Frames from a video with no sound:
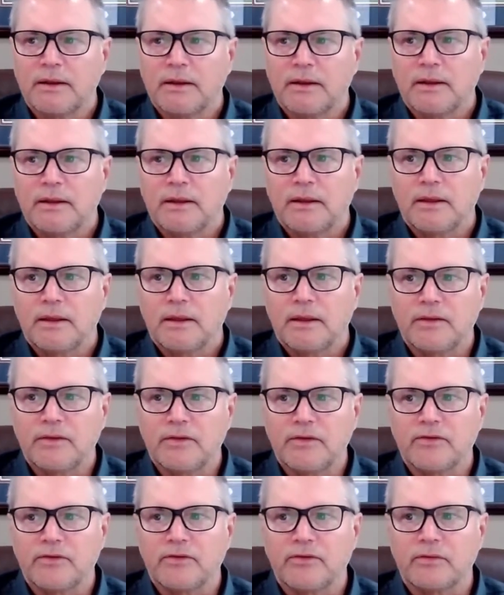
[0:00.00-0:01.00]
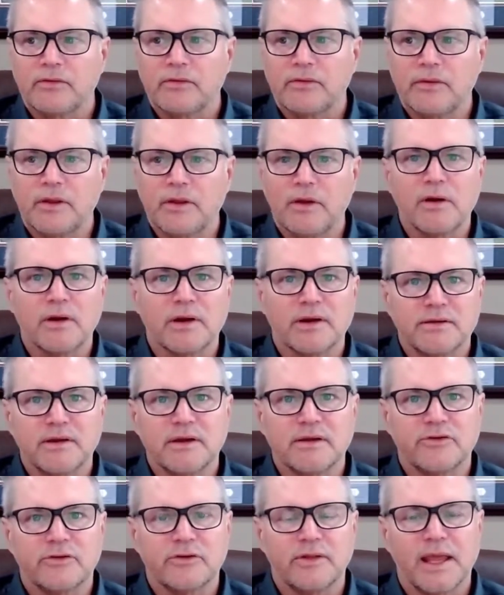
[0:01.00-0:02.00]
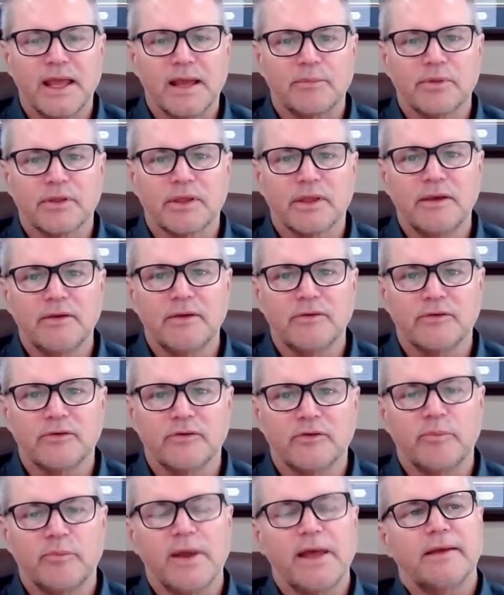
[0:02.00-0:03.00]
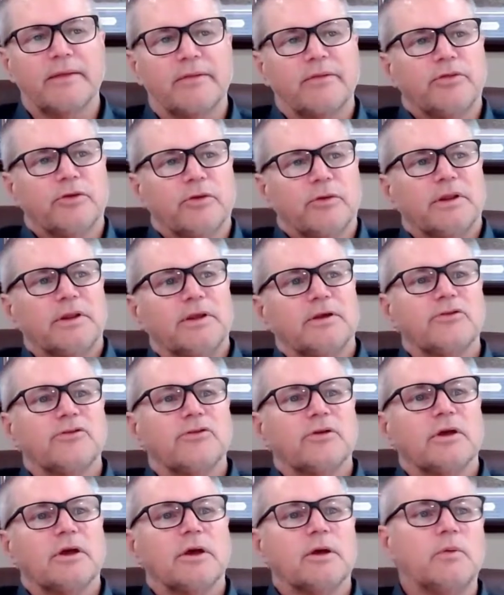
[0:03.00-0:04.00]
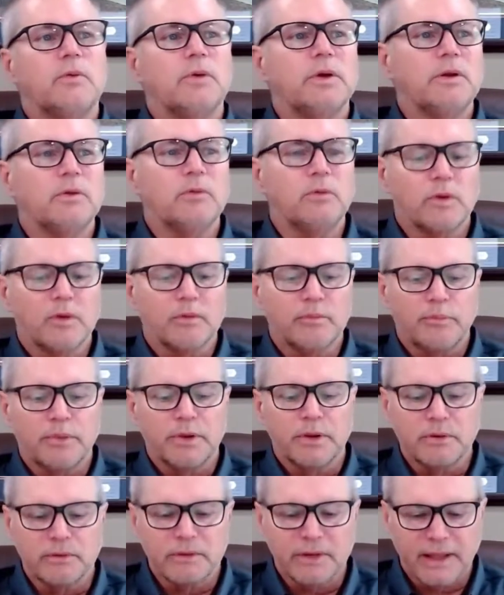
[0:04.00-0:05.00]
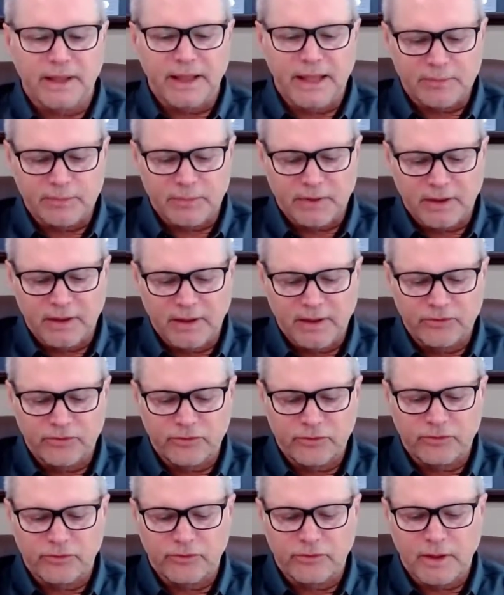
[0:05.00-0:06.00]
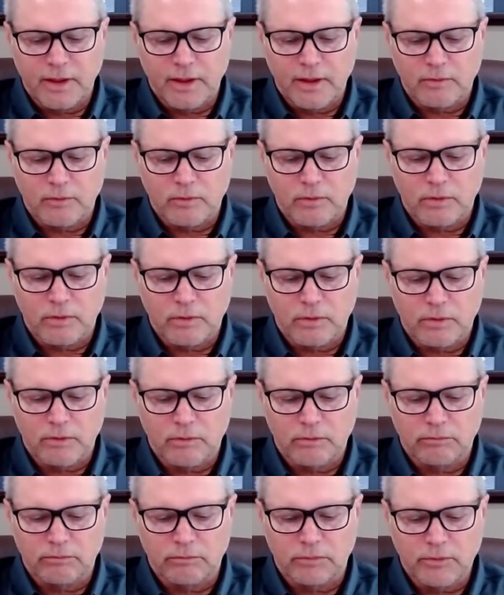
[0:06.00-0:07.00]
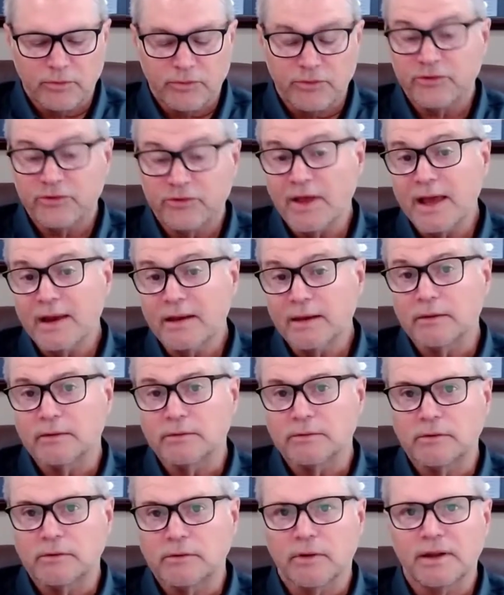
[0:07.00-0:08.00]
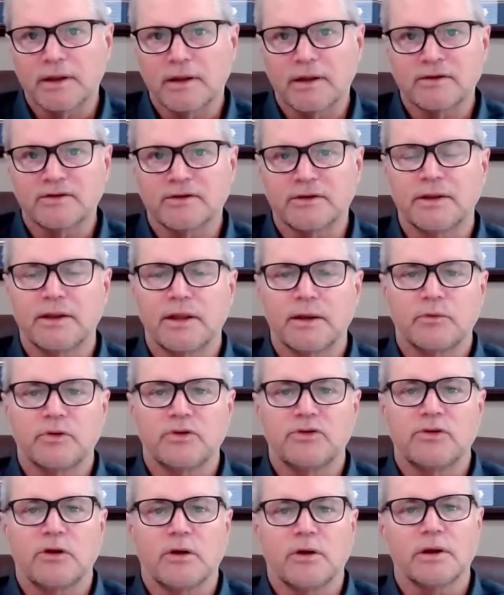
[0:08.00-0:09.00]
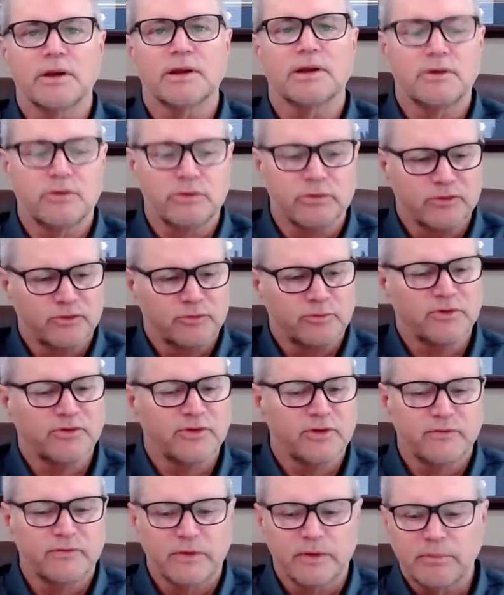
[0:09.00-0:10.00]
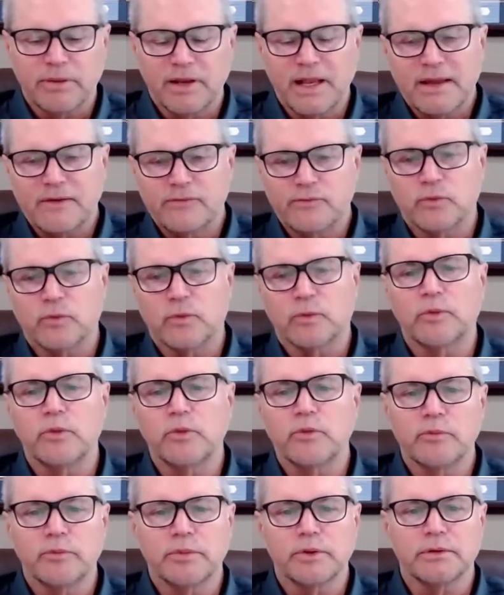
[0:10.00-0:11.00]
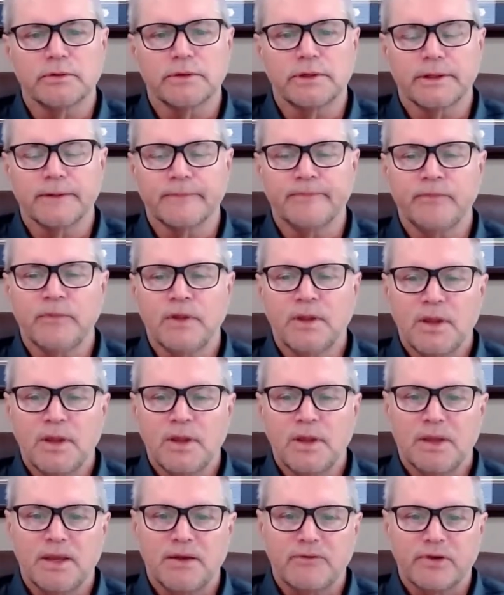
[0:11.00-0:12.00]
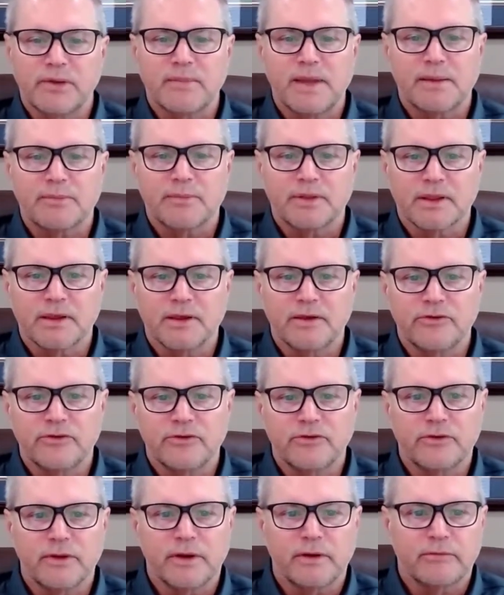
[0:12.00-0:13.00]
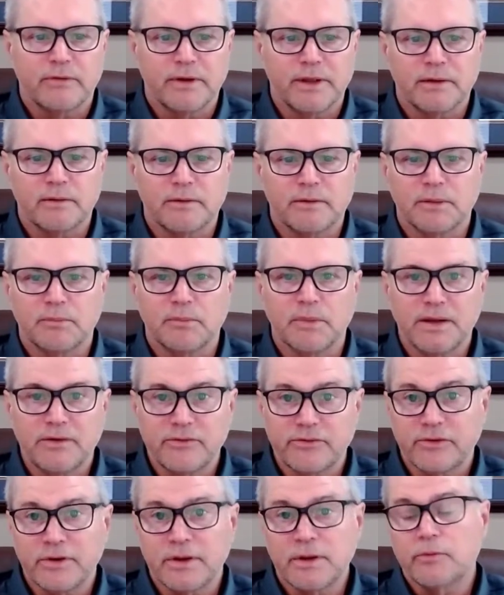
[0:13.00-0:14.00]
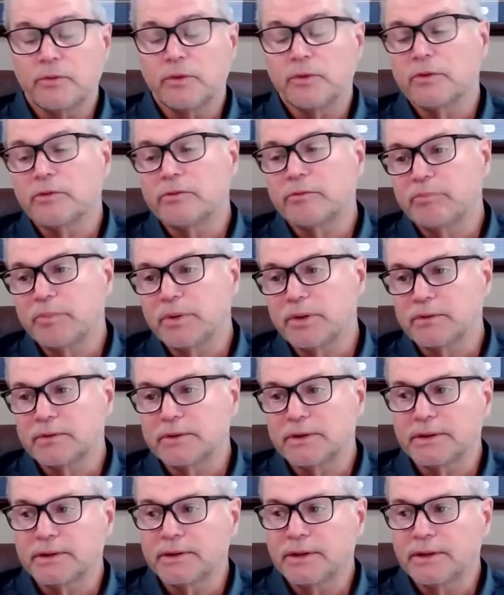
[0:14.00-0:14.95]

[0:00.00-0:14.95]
is the architecture of the applications. Back 30 years ago, we were building applications that were siloed, quite honestly, that were targeted to a specific platform. We were building mainframe applications that ran on the mainframe. We were building